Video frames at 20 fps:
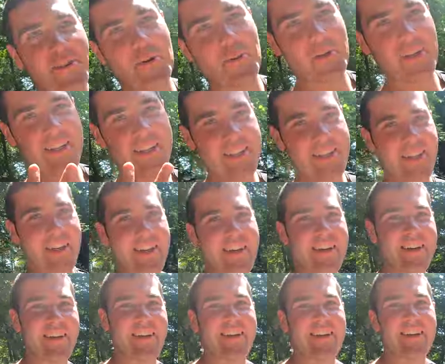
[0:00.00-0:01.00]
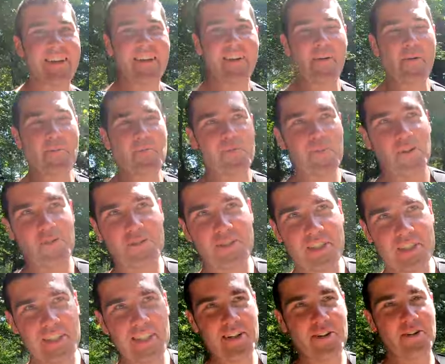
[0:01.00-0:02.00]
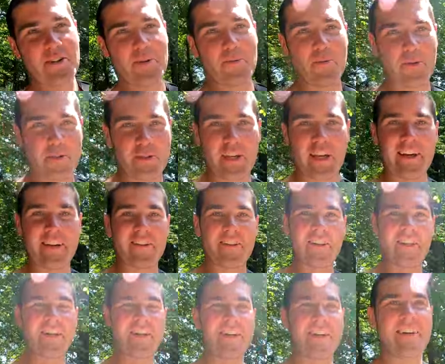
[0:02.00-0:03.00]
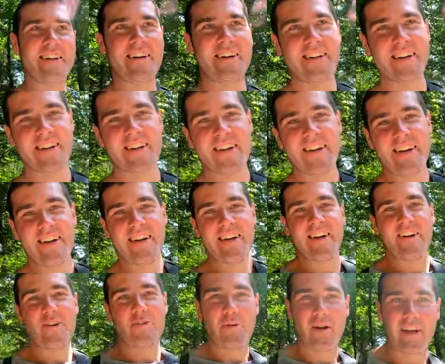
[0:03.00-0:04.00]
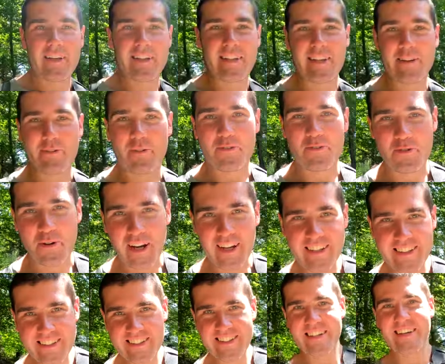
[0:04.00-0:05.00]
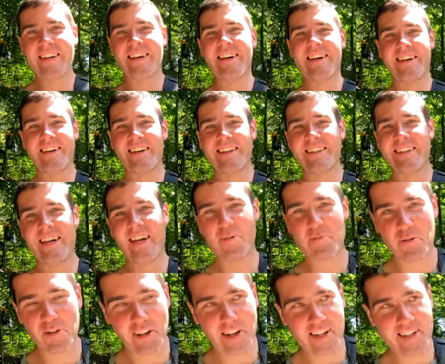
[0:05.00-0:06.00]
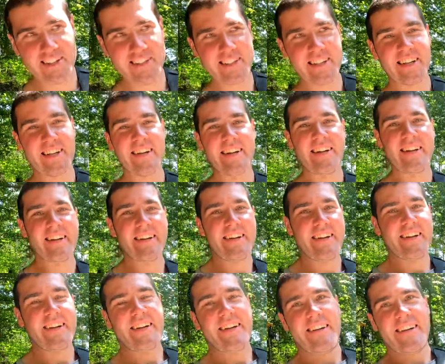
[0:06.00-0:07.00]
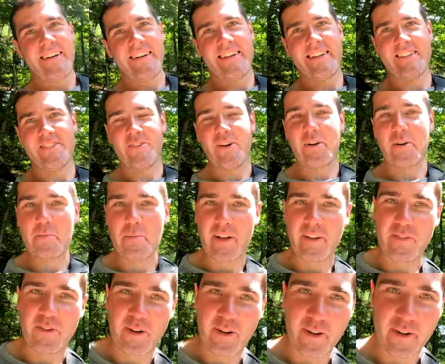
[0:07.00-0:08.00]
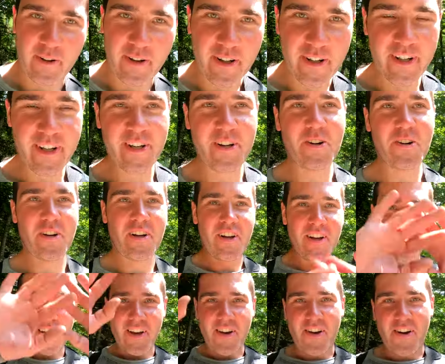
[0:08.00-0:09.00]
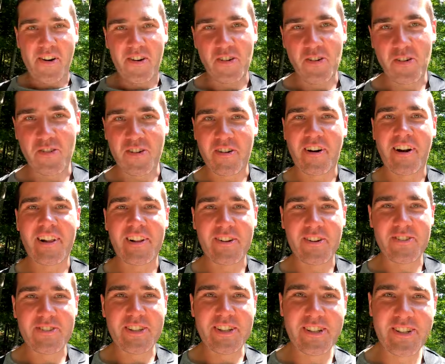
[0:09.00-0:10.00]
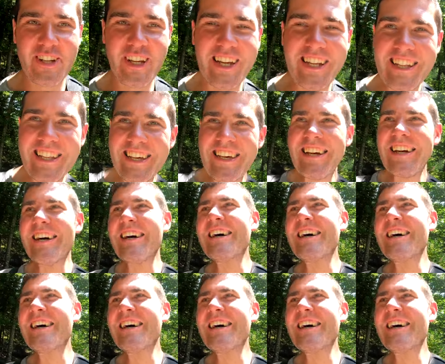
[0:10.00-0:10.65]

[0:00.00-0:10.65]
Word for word: 2 weeks of sitting on a motorcycle, riding with trains and cable cars is very bad for your overall condition.